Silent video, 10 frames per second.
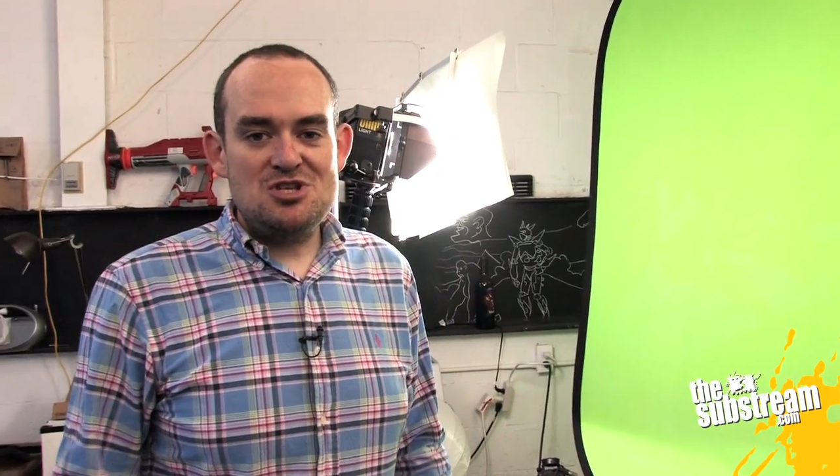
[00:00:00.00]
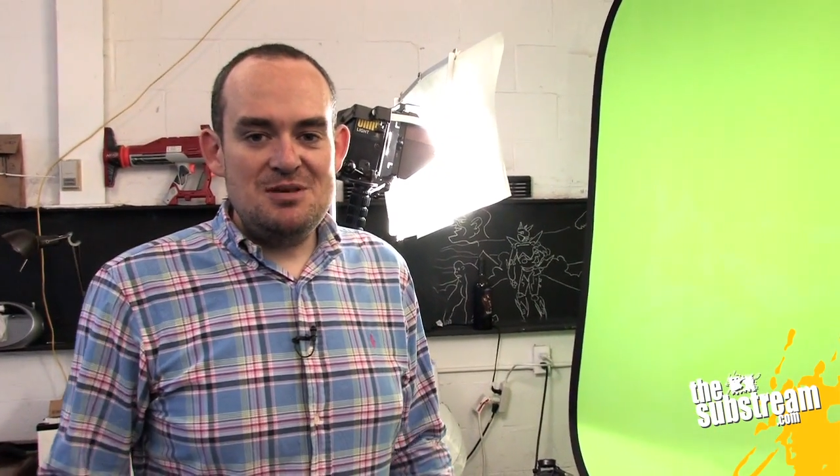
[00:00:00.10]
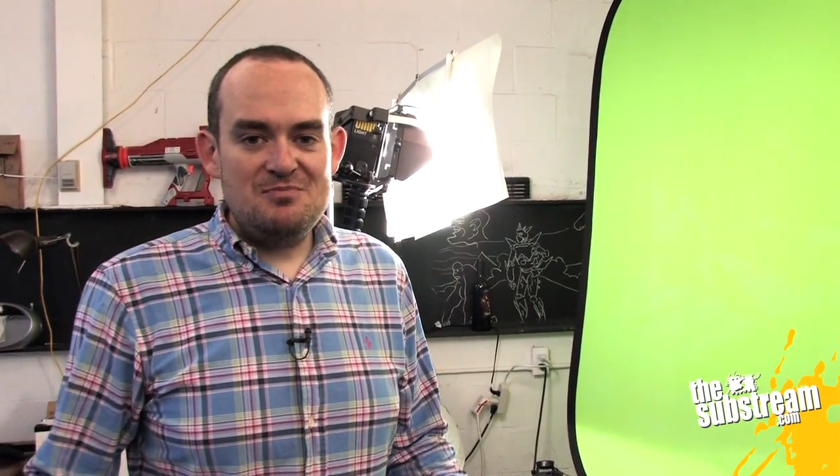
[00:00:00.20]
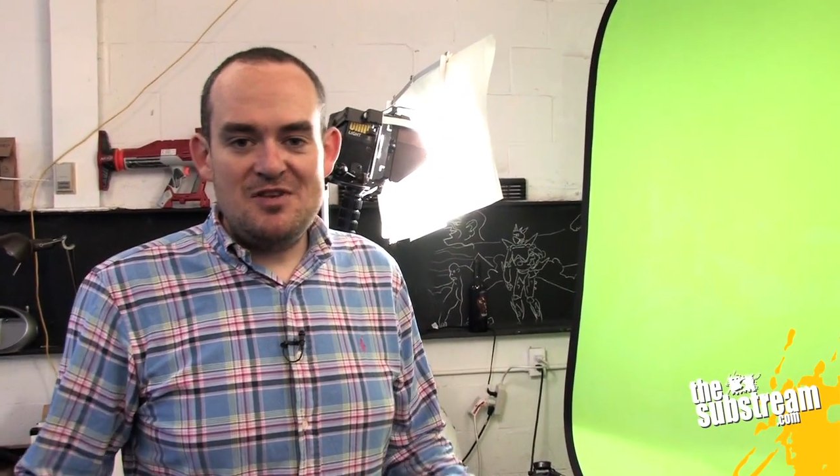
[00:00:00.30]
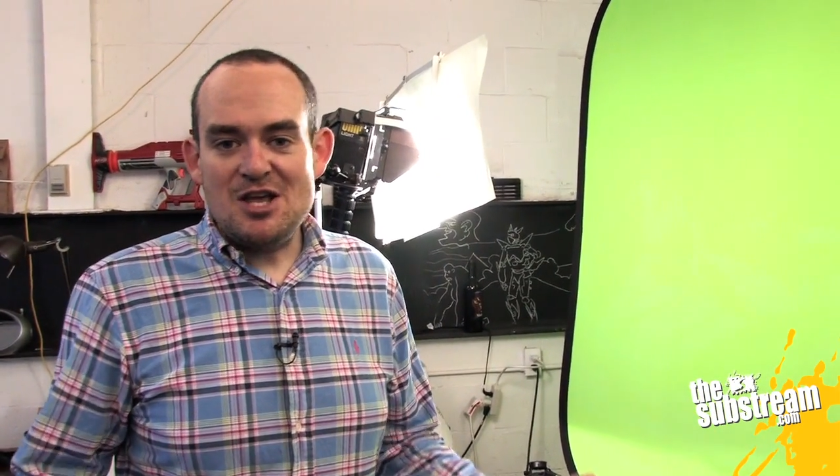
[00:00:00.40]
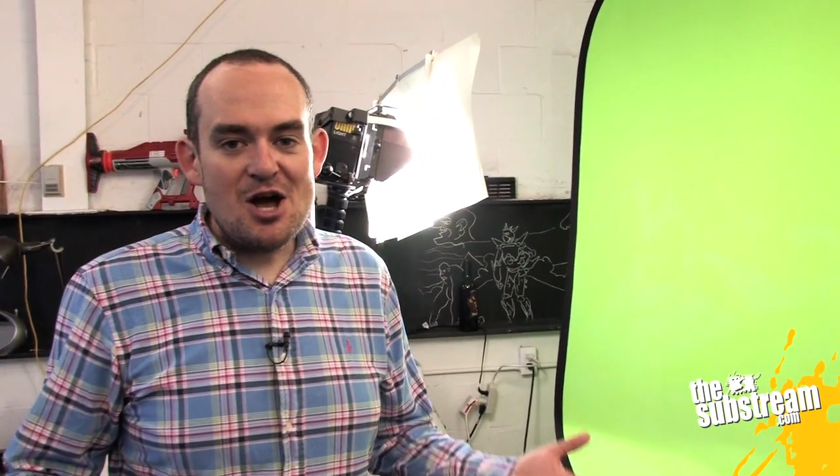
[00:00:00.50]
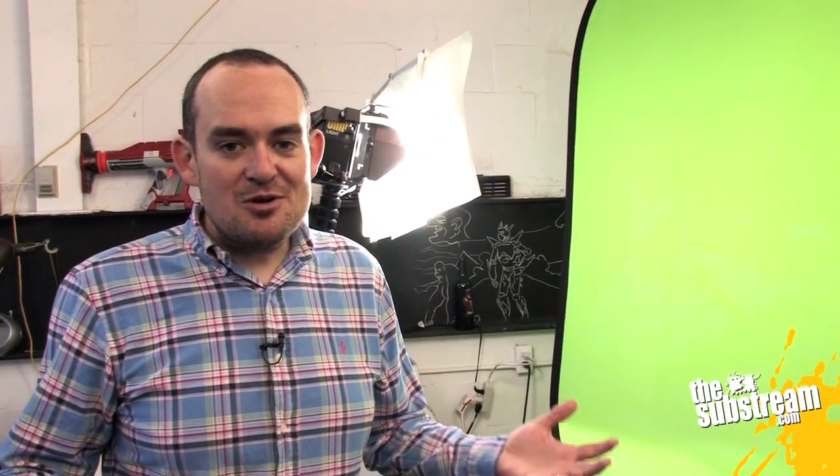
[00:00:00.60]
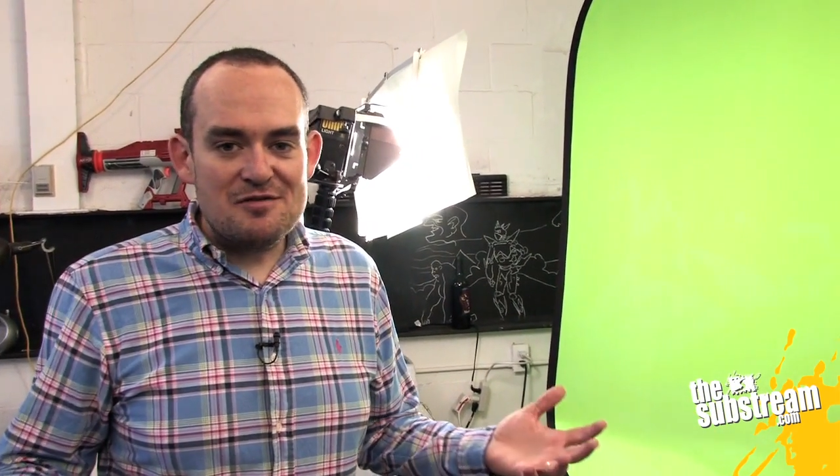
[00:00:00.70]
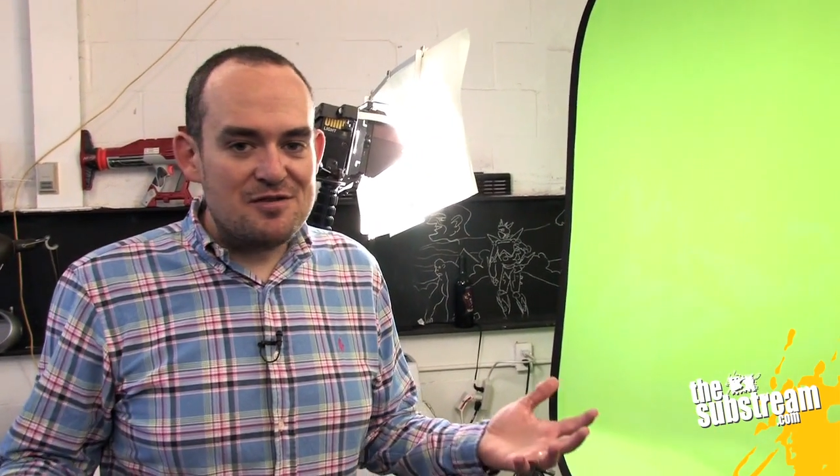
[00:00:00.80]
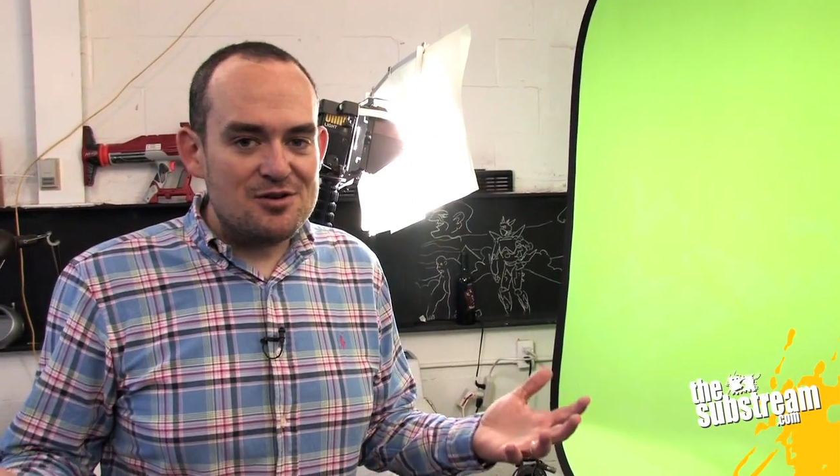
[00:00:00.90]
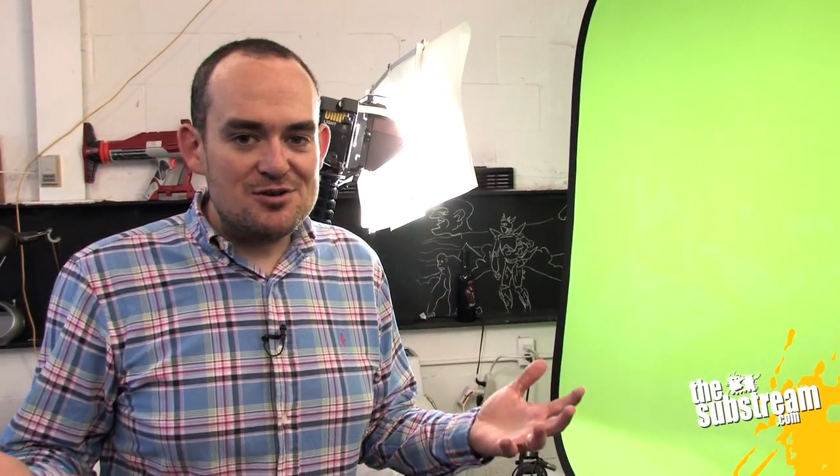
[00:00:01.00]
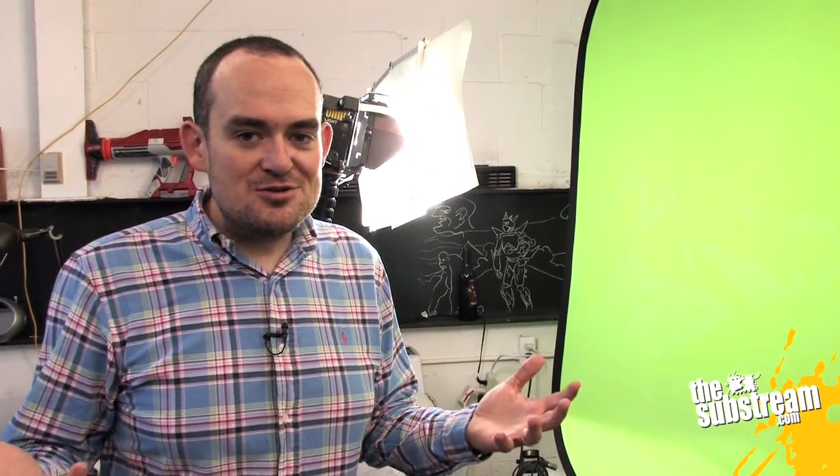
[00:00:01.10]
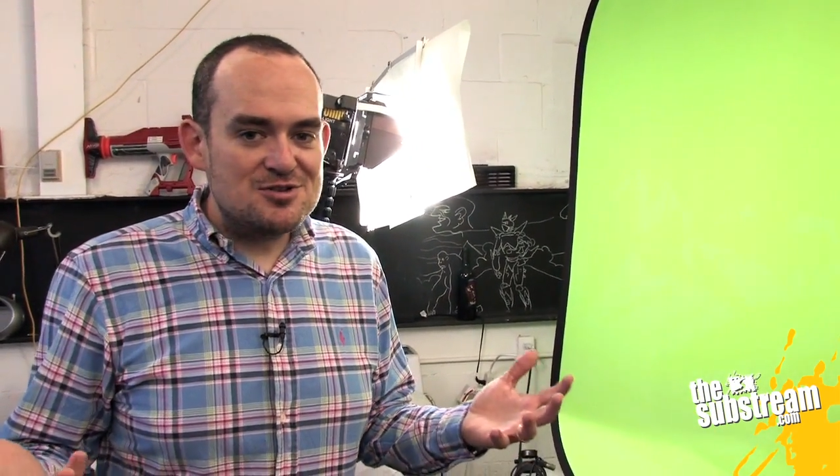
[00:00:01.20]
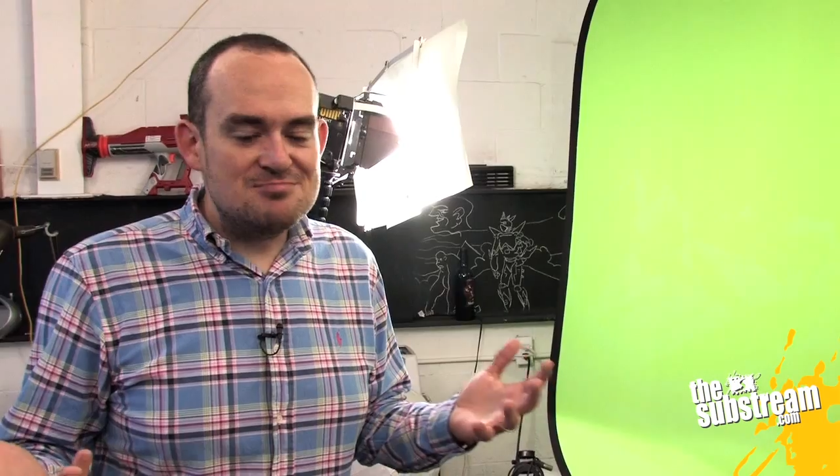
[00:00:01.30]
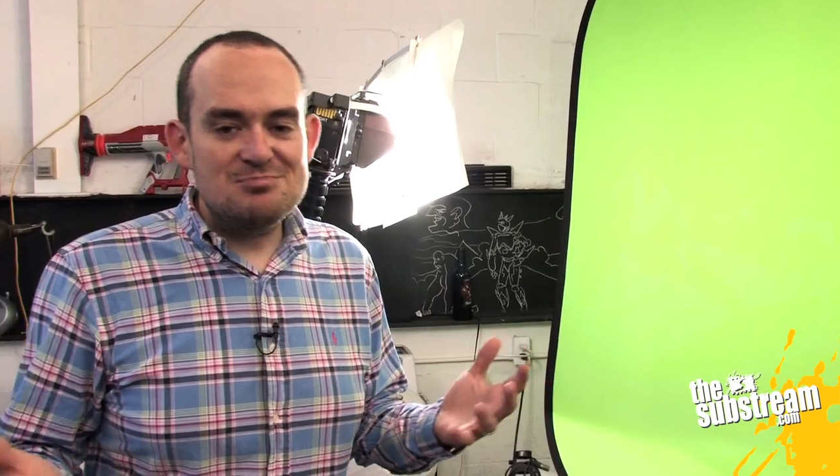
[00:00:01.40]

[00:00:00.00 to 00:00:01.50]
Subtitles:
cheap videographers'